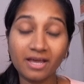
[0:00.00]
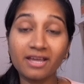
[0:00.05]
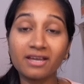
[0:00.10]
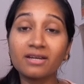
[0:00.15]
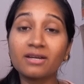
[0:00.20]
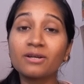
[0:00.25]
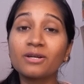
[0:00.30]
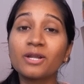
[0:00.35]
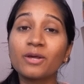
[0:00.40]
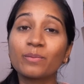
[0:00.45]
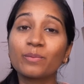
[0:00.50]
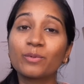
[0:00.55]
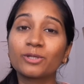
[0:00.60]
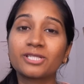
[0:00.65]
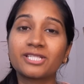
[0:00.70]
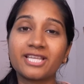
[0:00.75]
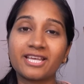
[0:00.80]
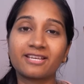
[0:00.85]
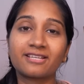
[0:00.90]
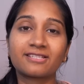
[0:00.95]
Error number
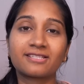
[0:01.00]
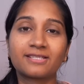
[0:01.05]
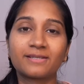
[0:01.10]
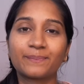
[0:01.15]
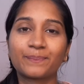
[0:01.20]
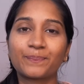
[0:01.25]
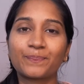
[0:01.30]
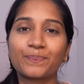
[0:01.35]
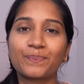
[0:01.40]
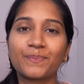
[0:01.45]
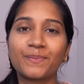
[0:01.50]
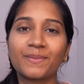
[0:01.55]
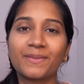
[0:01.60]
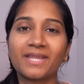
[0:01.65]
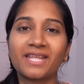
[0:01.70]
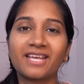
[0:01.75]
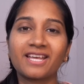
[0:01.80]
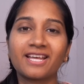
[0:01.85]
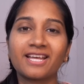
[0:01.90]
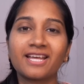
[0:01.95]
6.
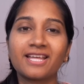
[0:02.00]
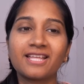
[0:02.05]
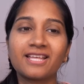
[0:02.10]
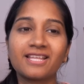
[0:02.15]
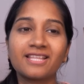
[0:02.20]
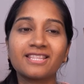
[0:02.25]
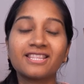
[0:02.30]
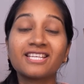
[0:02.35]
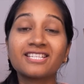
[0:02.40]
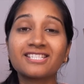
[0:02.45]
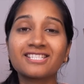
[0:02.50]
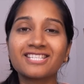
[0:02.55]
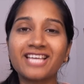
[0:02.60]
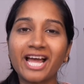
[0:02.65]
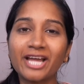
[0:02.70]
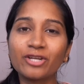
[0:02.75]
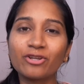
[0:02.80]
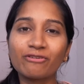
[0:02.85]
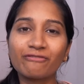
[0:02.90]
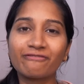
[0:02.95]
This is
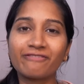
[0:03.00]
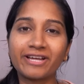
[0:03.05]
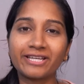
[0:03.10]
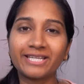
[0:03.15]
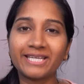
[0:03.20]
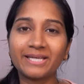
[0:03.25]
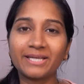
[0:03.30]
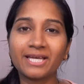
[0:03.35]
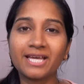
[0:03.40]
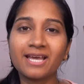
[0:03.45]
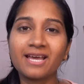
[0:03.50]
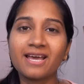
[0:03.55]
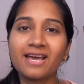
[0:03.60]
kind of funny.